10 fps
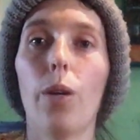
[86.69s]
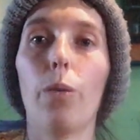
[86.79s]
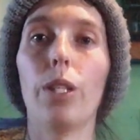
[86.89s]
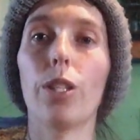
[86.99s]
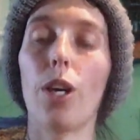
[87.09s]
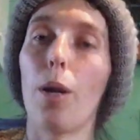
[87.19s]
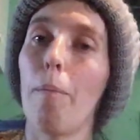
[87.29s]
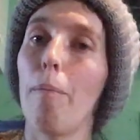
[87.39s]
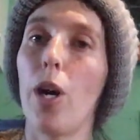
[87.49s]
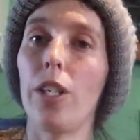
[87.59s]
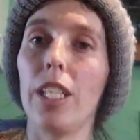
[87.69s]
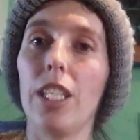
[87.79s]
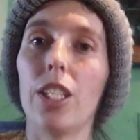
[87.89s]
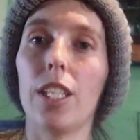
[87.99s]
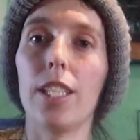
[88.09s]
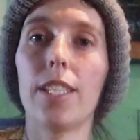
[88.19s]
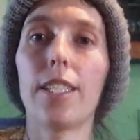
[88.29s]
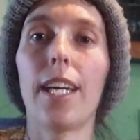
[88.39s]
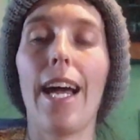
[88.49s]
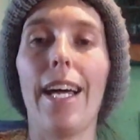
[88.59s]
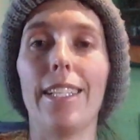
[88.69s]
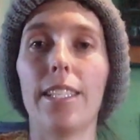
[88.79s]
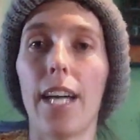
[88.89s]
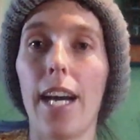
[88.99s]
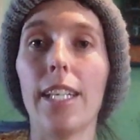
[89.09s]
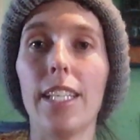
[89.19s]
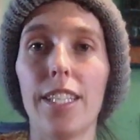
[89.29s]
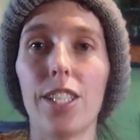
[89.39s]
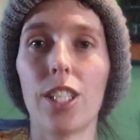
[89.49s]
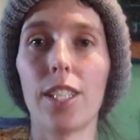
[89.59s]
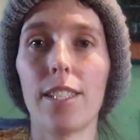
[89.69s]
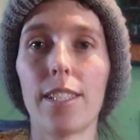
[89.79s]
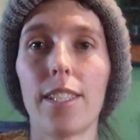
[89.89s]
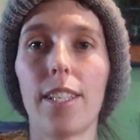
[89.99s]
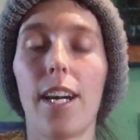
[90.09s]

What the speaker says: which are monoecious and dioecious.